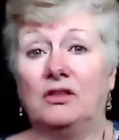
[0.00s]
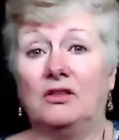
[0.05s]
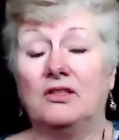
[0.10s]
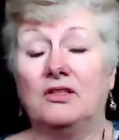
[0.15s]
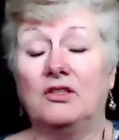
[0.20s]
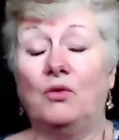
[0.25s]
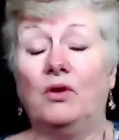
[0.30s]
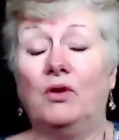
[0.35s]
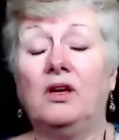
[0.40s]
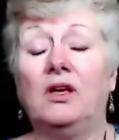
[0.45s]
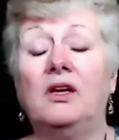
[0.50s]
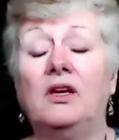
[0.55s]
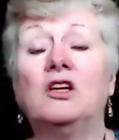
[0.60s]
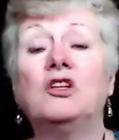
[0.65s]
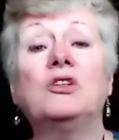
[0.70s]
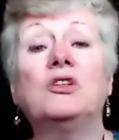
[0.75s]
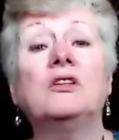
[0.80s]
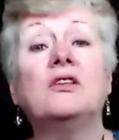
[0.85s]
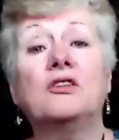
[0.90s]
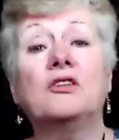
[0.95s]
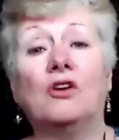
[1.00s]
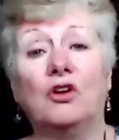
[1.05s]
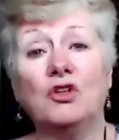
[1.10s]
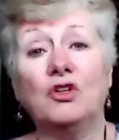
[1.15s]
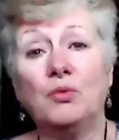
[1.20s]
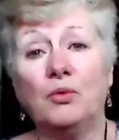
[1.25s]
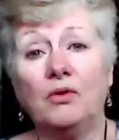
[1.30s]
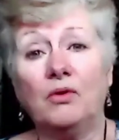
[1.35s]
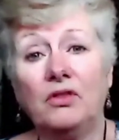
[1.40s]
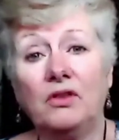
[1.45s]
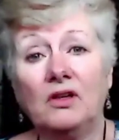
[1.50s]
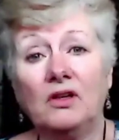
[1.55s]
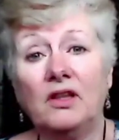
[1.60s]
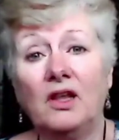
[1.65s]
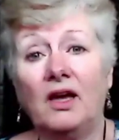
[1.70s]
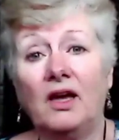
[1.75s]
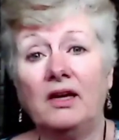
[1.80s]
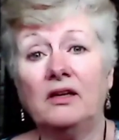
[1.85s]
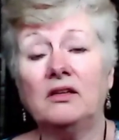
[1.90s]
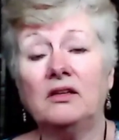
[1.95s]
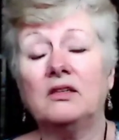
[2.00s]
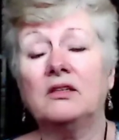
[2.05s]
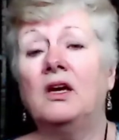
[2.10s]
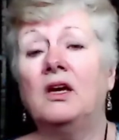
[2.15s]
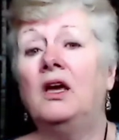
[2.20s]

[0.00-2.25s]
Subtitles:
So a connection starts with the client